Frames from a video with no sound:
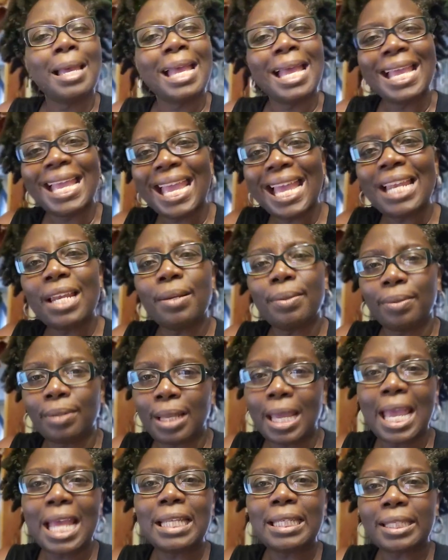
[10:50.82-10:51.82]
in
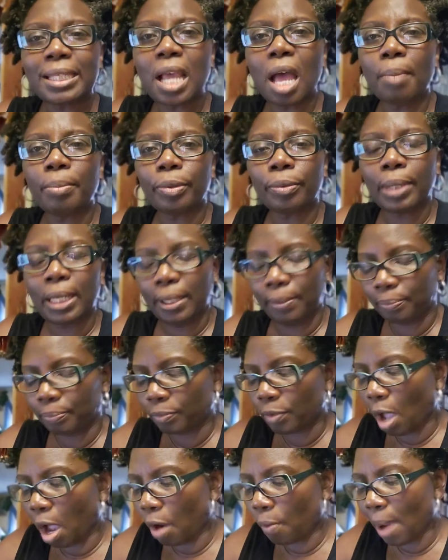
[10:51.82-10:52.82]
summary,
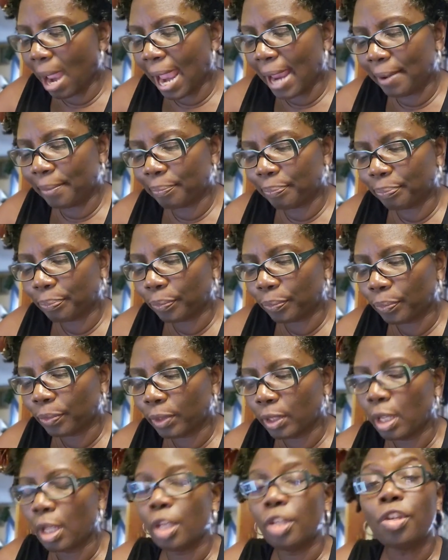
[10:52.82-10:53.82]
all right,
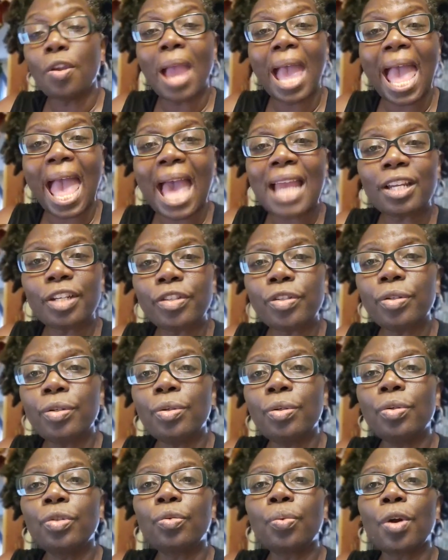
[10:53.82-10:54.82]
your
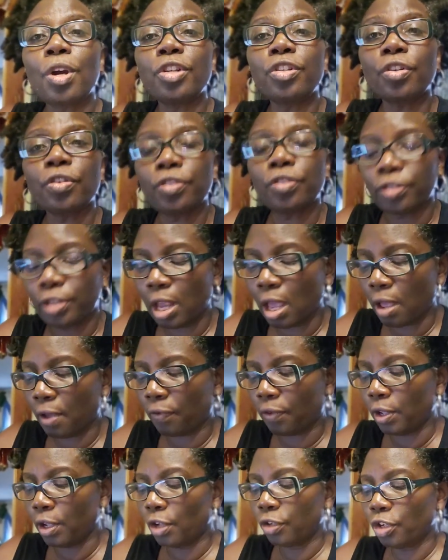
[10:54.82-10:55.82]
attitude towards
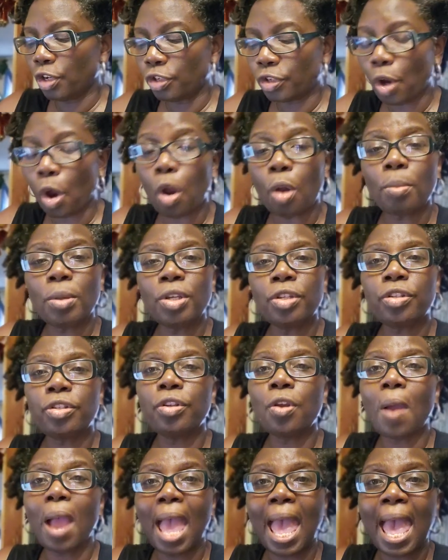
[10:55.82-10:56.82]
yourself determines
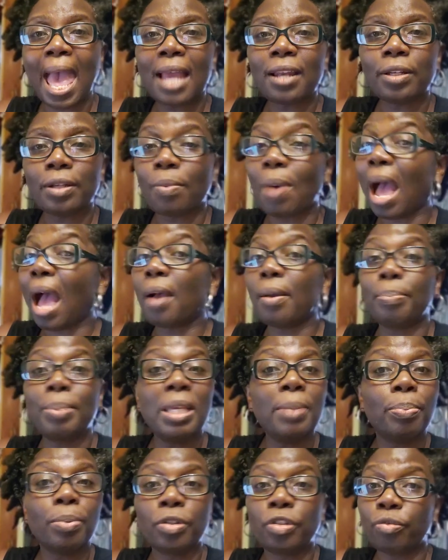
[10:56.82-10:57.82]
how
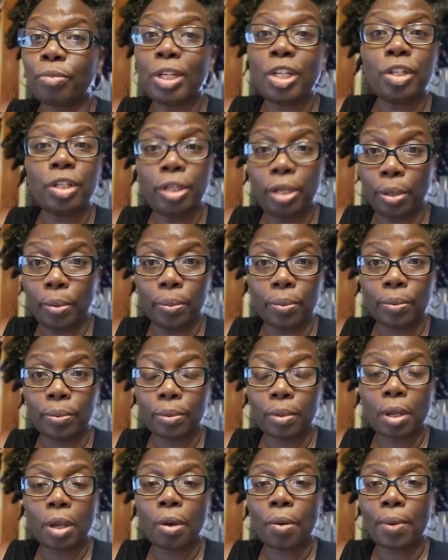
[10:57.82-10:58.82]
people treat you.
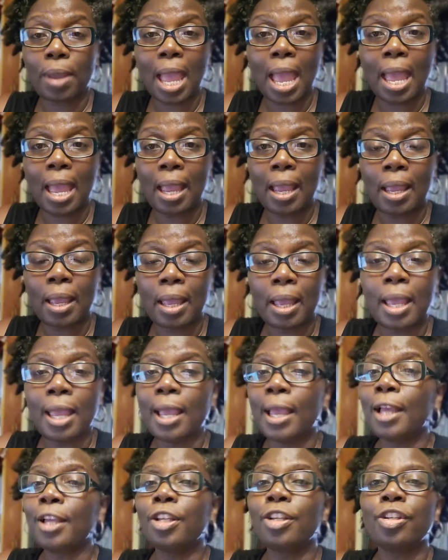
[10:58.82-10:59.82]
Okay?
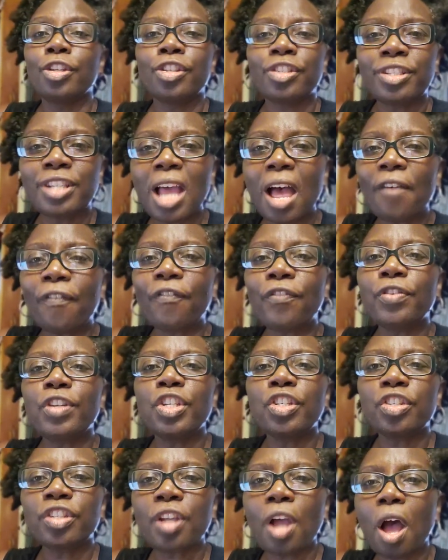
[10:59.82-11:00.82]

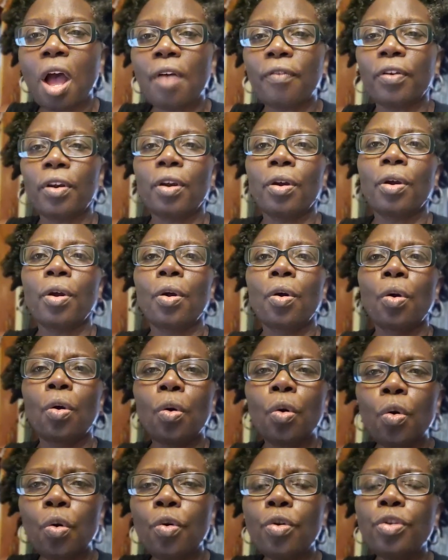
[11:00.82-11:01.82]
Self-discover who